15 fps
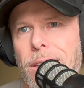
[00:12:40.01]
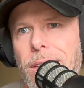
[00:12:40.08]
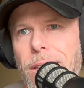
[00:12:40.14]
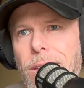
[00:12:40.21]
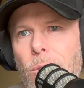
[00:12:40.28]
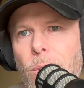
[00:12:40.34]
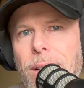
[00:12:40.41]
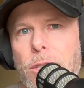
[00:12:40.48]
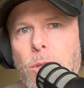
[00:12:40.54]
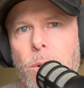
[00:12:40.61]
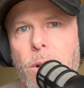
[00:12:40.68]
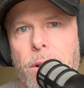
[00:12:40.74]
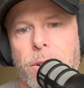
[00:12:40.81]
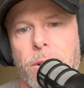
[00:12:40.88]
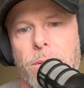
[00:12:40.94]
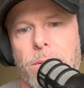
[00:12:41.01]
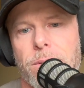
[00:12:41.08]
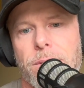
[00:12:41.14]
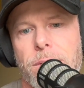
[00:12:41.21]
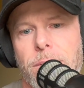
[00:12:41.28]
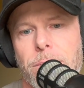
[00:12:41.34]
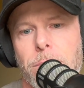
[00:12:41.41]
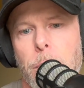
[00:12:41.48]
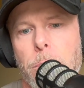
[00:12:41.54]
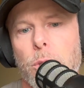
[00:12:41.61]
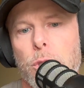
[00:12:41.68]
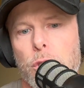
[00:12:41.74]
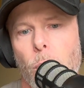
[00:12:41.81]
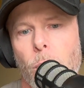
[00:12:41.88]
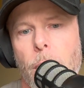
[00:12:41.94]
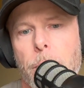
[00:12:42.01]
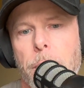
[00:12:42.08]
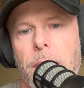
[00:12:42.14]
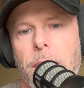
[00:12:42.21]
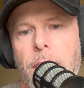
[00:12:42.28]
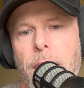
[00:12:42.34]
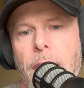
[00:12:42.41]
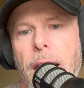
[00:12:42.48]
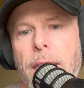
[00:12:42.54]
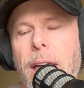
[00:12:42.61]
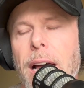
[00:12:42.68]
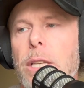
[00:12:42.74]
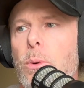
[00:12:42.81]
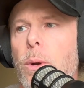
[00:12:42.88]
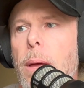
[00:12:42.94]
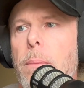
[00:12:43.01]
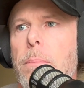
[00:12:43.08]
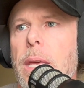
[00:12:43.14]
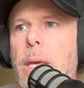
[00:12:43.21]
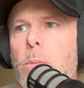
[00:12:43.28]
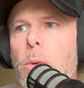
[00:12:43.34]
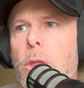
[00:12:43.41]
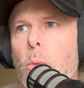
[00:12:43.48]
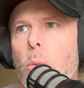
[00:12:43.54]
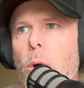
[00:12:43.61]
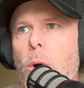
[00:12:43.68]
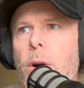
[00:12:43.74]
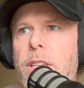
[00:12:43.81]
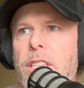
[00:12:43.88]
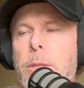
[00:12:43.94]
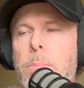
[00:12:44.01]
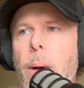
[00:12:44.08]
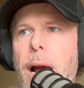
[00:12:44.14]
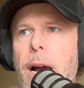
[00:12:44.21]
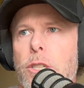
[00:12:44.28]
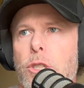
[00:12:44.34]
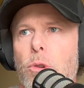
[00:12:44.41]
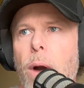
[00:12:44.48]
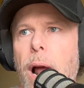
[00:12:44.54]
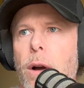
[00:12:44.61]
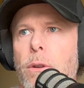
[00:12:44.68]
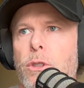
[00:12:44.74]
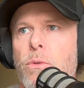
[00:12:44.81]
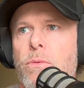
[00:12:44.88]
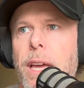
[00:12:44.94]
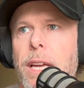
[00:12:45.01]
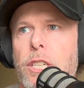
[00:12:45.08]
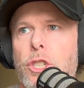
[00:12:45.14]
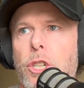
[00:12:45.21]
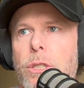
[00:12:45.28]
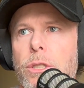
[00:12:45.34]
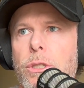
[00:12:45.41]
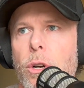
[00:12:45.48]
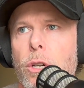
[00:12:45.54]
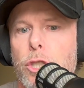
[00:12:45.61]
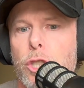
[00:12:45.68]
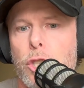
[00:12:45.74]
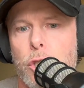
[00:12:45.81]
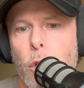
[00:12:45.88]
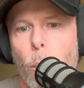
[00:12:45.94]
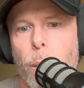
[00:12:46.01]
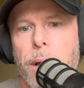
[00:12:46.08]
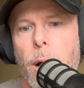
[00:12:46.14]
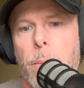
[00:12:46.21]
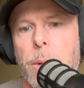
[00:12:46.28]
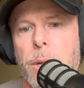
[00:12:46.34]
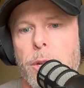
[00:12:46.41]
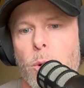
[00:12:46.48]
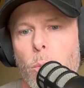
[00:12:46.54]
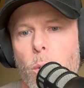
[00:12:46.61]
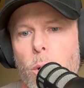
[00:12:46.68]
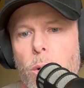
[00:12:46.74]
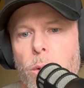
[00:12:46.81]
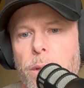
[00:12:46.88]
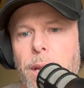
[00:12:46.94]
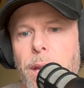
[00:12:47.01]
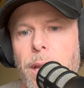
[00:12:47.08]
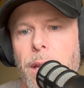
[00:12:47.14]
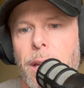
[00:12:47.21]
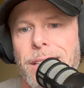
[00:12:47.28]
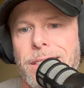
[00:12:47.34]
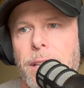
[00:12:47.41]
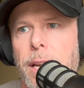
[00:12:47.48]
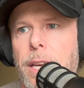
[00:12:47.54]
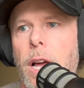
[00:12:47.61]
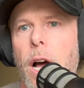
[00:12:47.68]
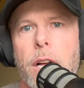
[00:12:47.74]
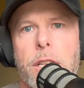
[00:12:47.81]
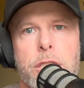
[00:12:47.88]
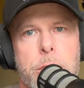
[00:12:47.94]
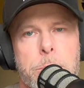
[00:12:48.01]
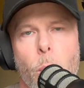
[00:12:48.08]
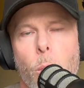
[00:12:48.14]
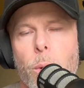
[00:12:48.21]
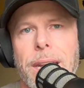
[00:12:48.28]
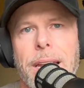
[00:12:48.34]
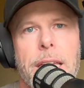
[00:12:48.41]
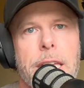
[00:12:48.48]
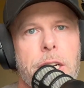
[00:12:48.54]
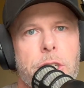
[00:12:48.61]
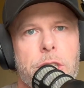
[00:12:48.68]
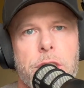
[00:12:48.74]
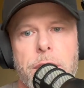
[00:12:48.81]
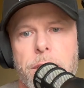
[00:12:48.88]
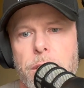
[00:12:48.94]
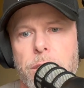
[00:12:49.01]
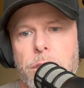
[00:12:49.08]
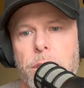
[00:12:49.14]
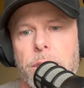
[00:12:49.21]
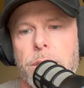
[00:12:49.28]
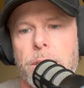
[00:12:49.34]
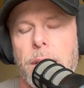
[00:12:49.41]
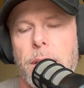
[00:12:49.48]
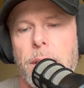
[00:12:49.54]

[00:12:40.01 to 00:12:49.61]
don't have to do it on your own. People show up, and that's what I mean when the world conspires around you. Things just start showing up in your world. It's like an unspoken energy that just